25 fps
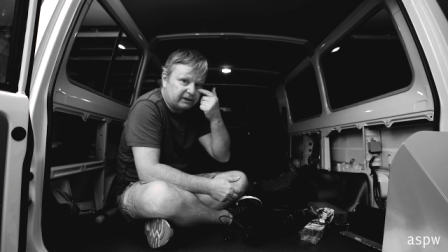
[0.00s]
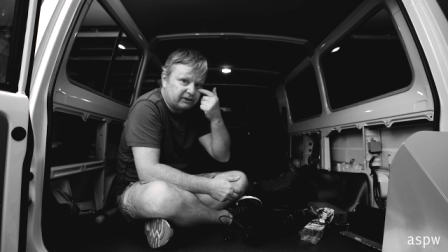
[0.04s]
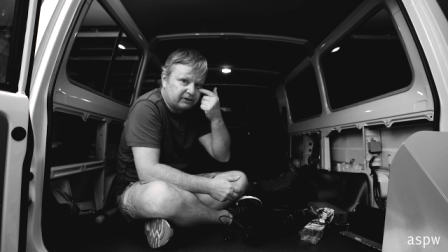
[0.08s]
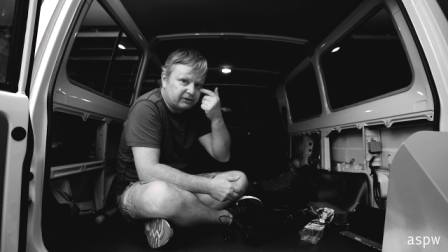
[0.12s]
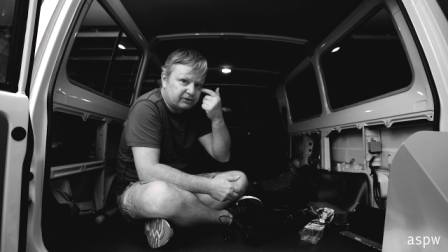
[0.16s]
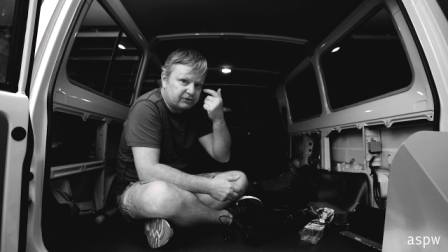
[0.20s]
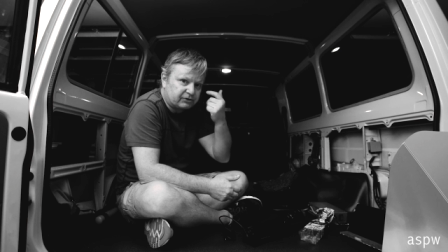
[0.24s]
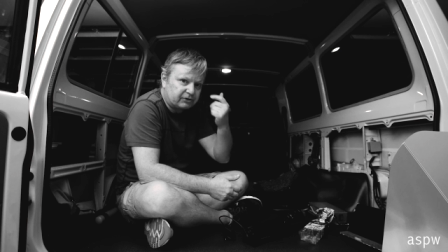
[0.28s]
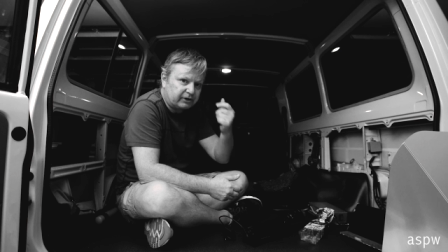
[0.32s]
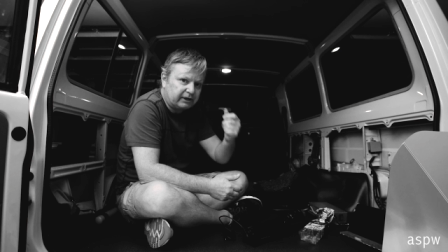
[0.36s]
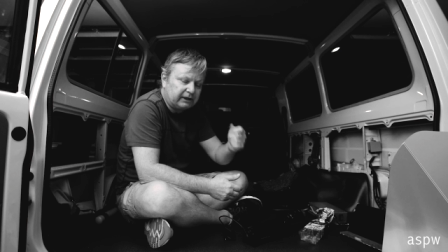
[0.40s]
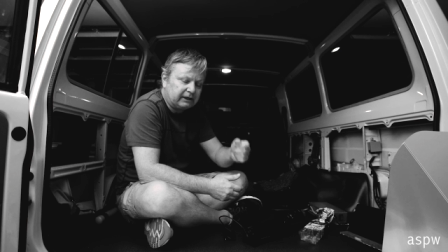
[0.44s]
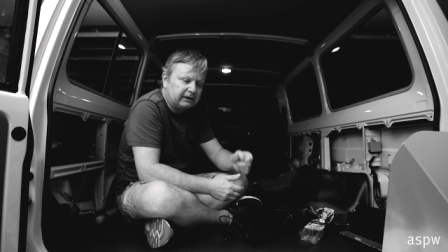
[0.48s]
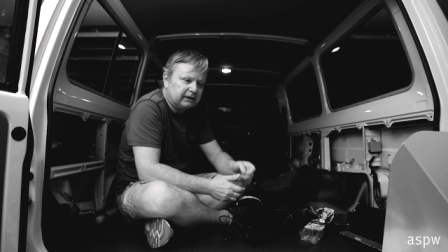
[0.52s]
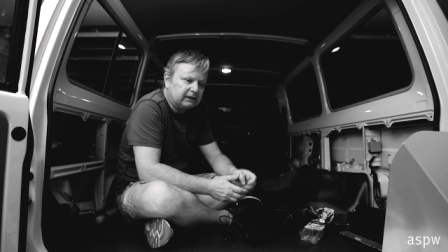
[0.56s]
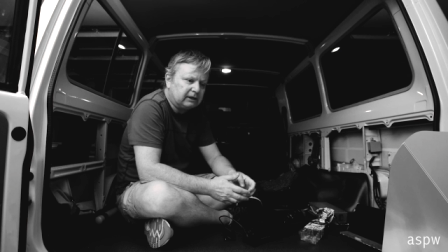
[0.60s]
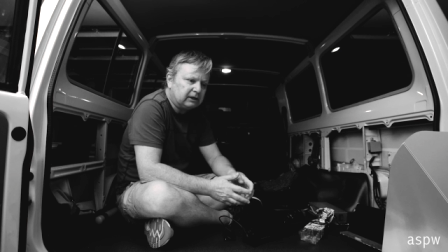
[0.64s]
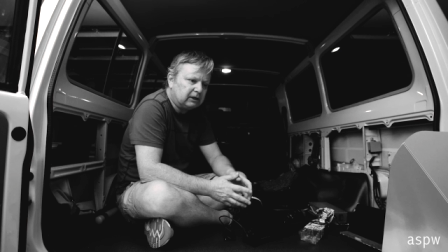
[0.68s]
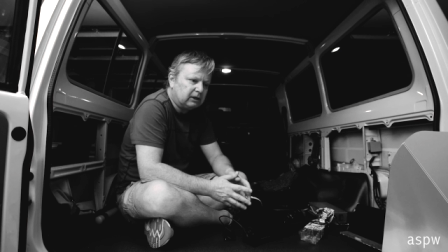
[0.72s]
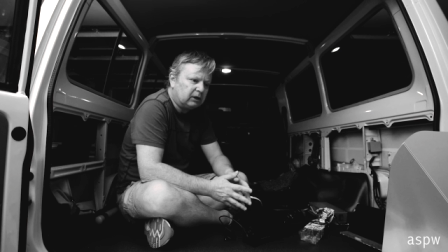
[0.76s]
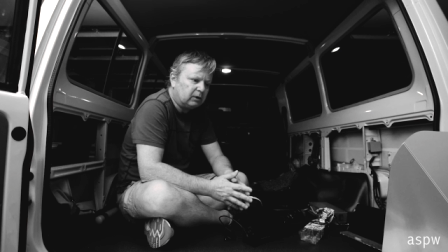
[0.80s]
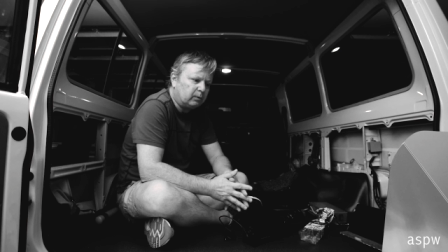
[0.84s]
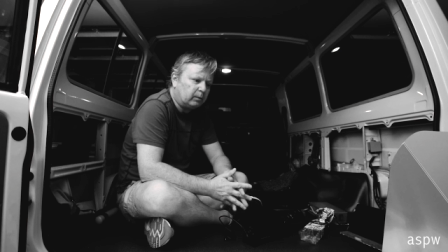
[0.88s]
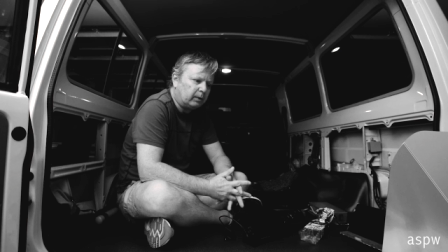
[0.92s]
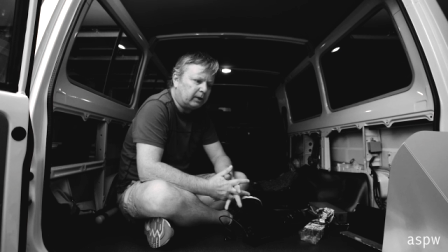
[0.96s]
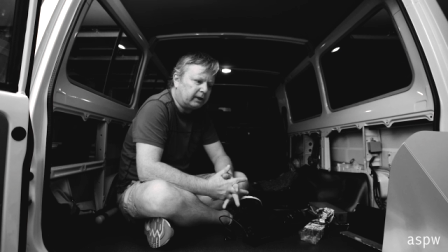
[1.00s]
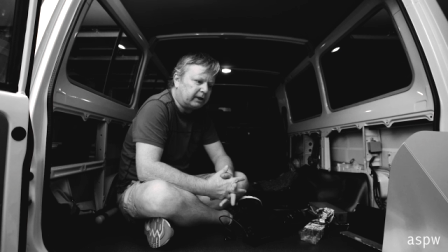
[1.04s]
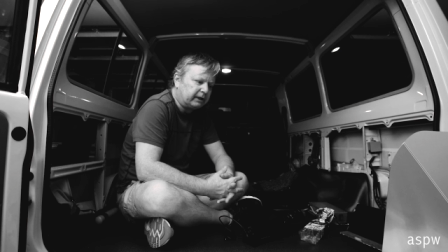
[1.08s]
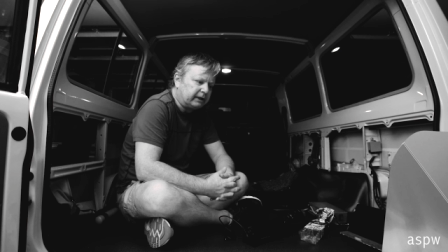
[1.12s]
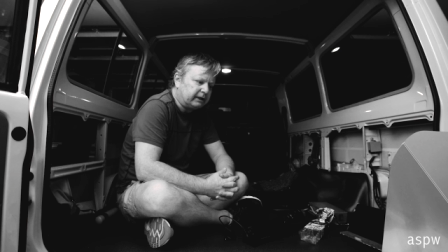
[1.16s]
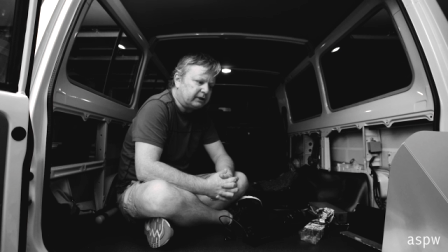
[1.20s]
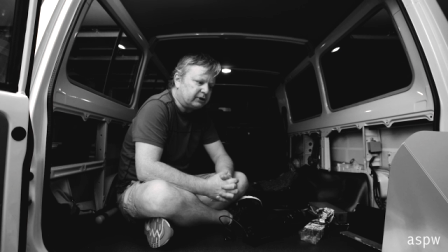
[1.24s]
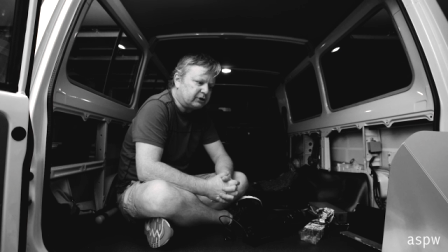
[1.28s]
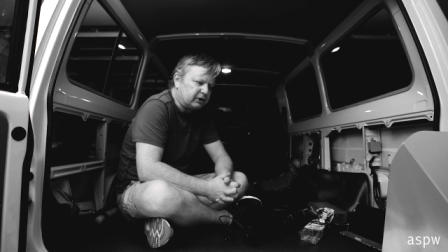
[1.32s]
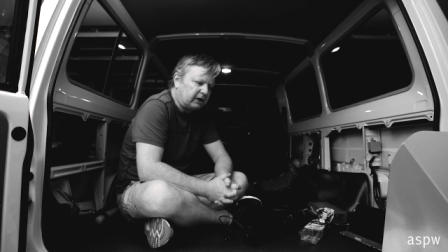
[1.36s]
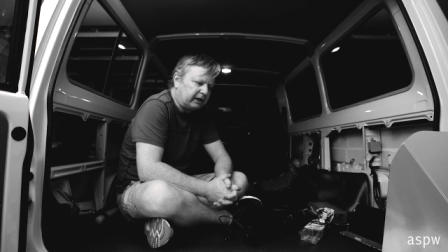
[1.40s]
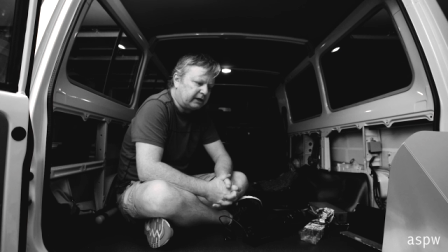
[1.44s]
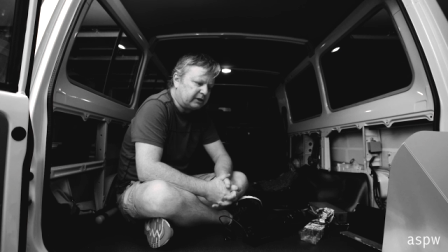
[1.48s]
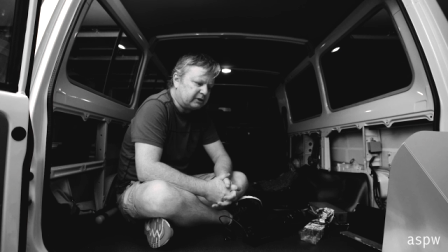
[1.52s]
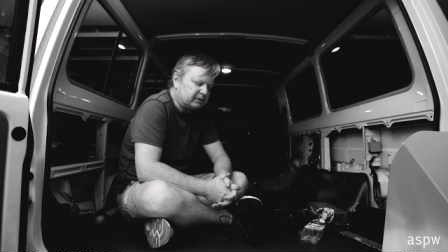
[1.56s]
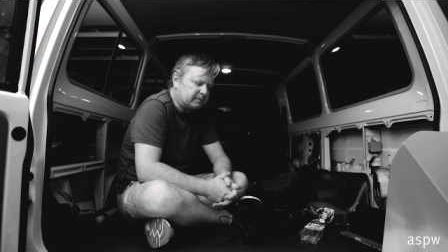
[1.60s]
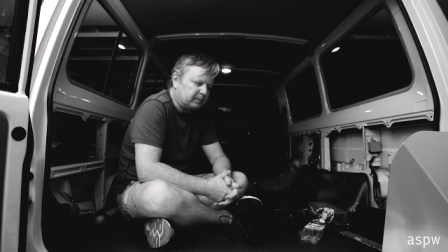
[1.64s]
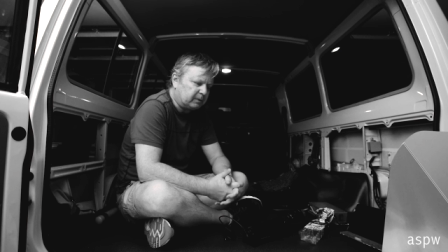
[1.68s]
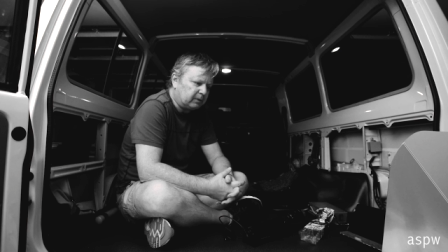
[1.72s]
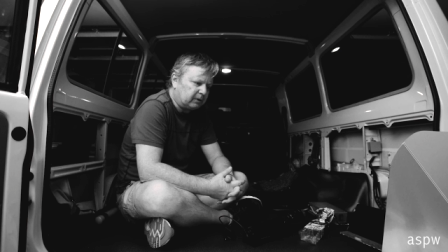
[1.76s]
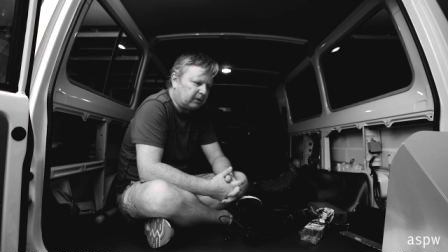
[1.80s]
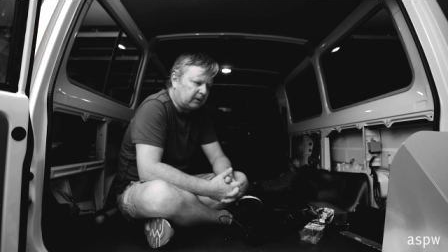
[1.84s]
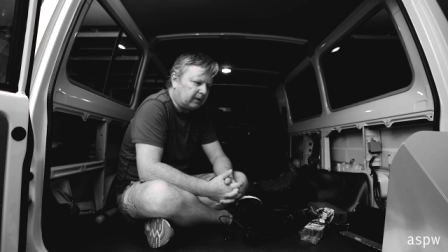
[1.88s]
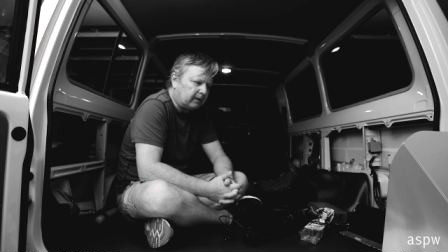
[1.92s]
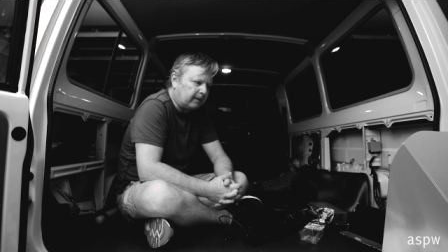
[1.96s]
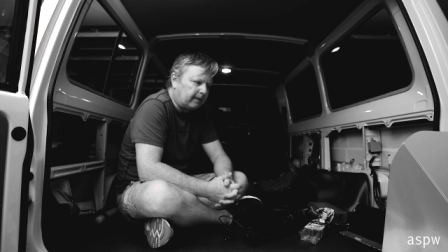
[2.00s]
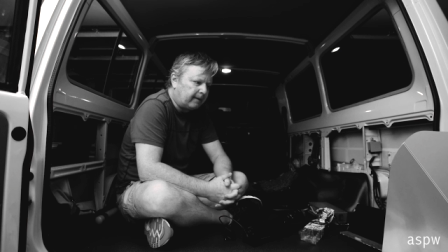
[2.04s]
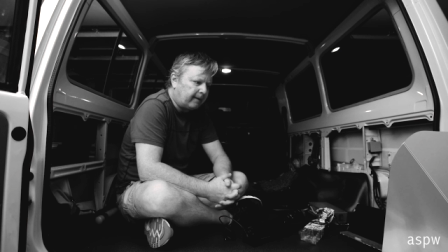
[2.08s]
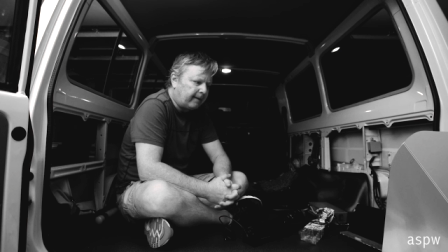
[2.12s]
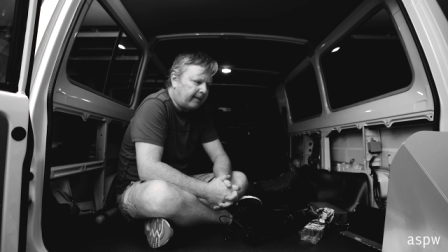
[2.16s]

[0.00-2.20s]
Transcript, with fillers: industry working in Johannesburg.